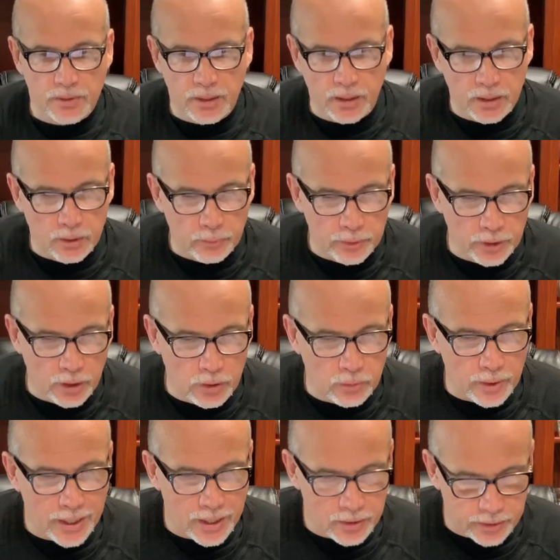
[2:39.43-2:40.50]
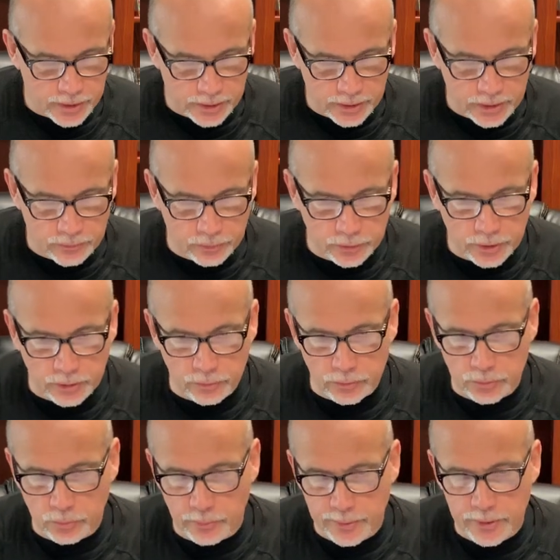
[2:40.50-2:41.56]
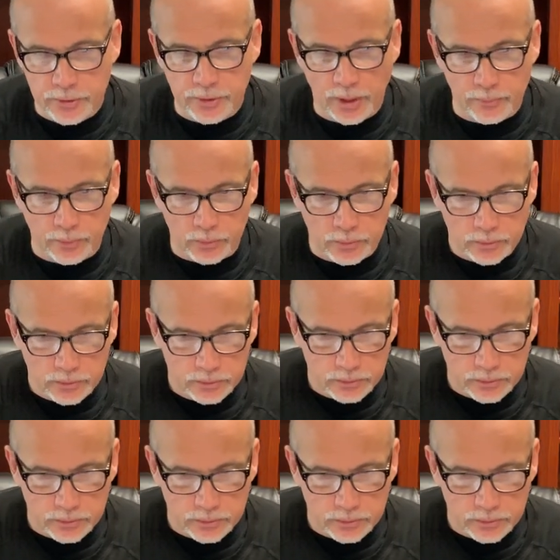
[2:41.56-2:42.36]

when all arrogant evildoers will be stubble.